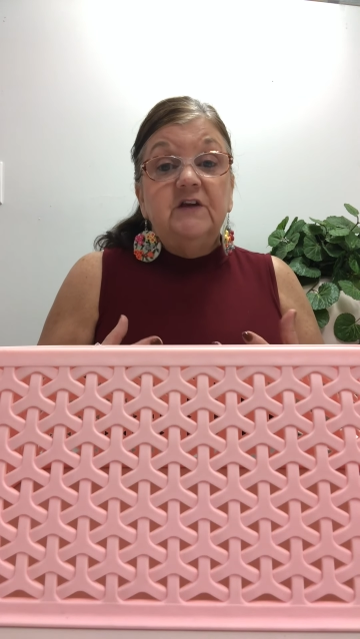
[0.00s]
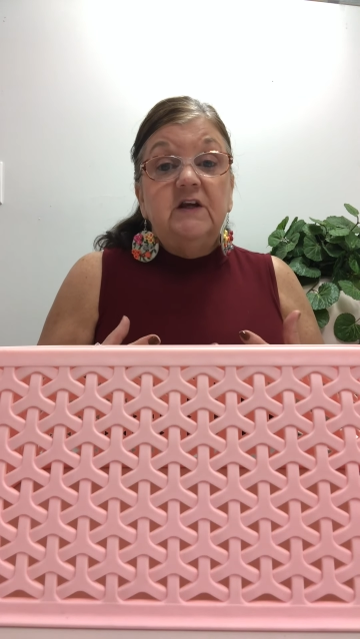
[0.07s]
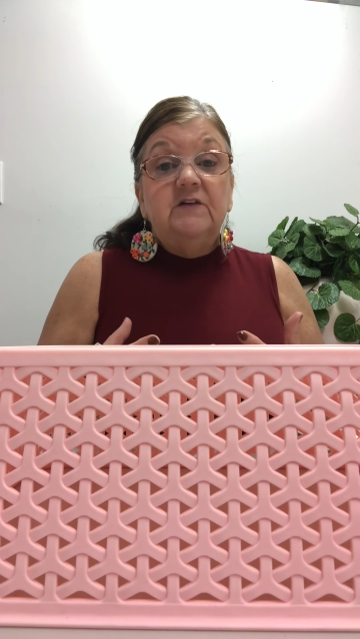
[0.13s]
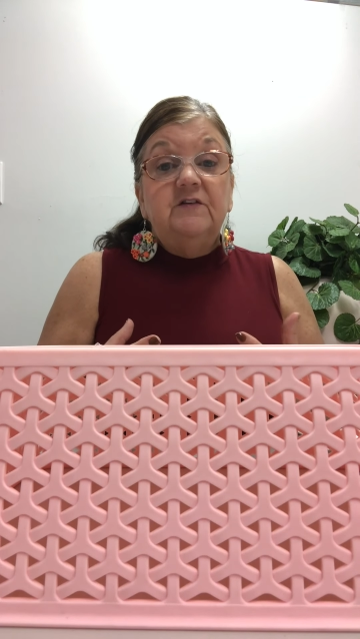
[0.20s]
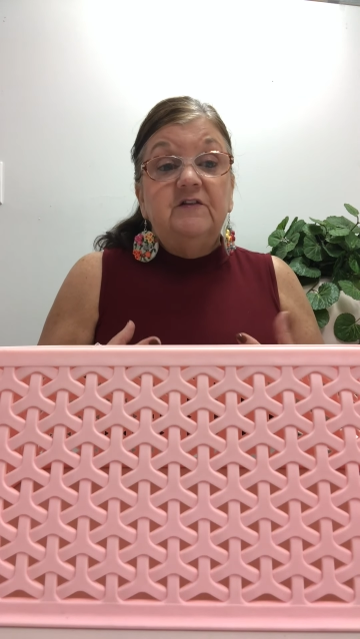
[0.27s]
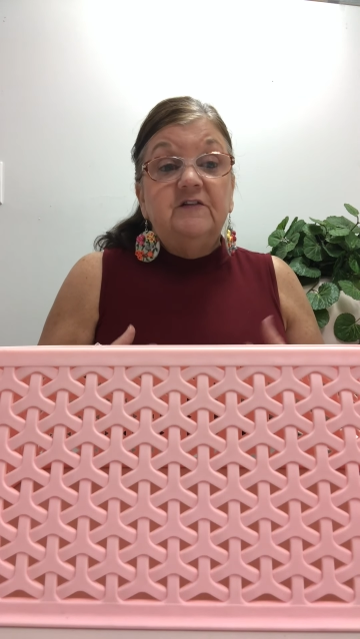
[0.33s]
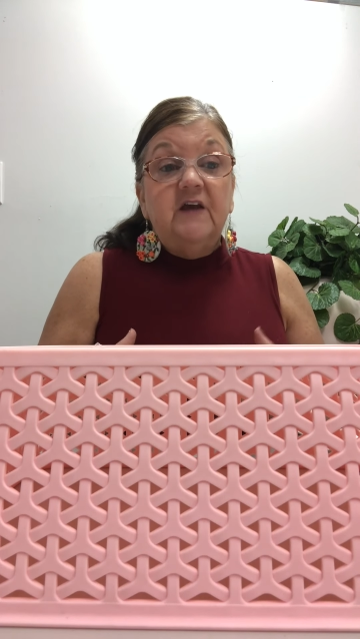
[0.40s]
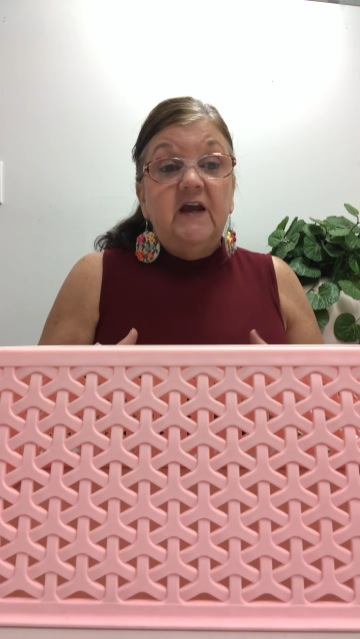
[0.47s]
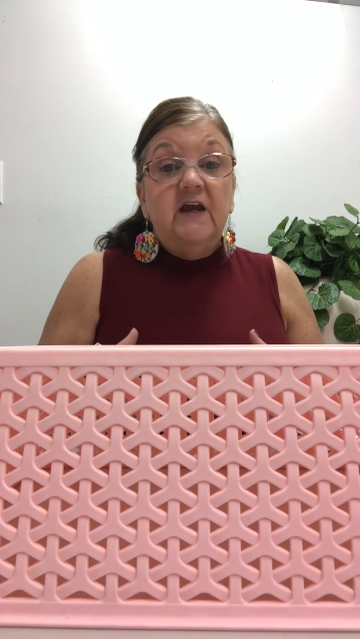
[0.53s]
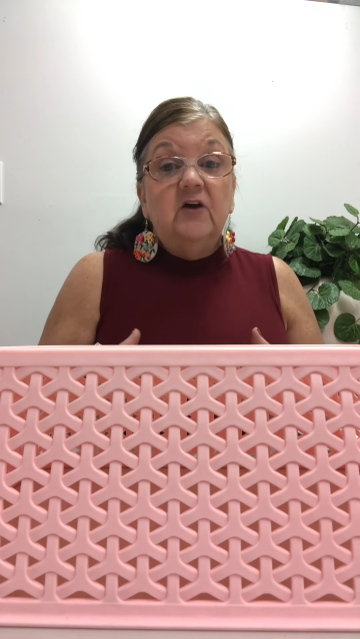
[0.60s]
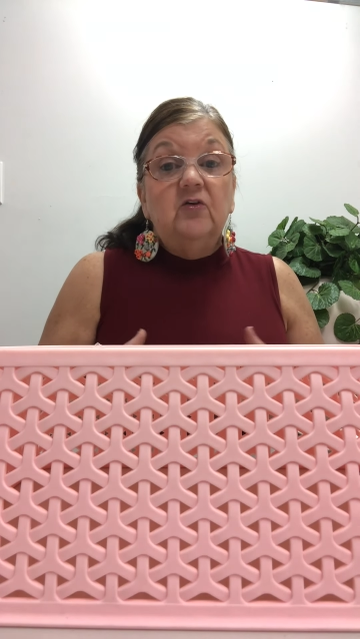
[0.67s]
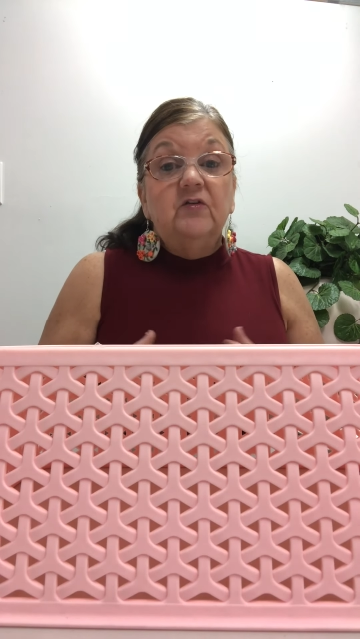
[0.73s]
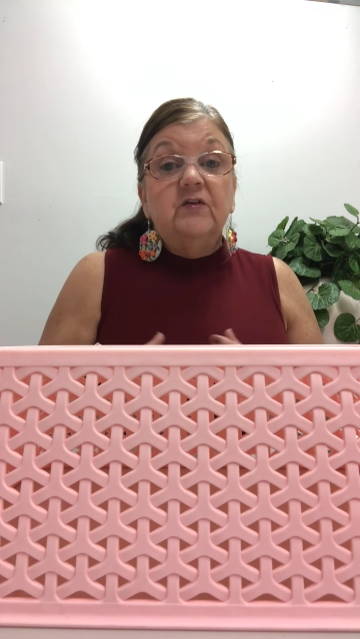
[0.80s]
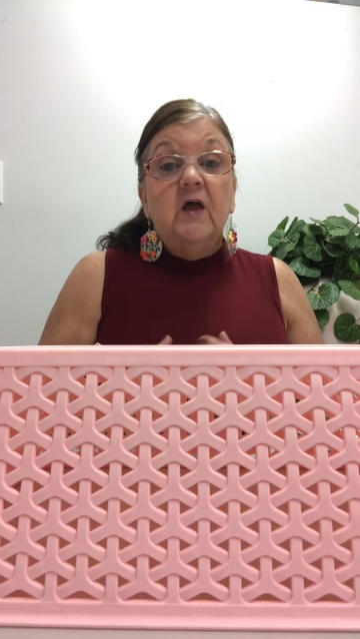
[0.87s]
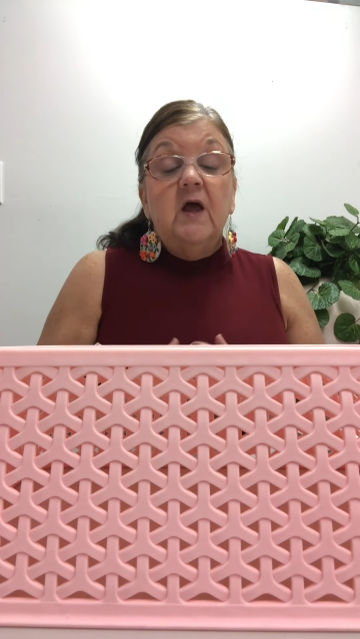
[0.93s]
in
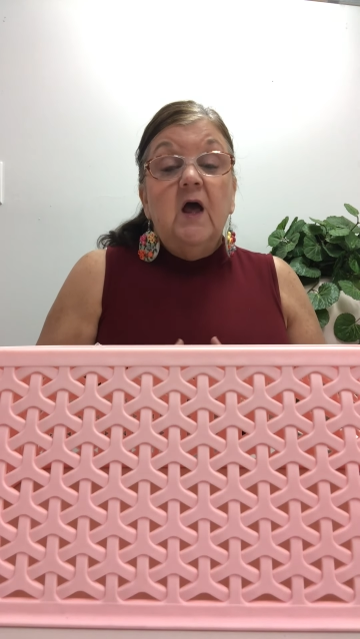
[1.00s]
sales,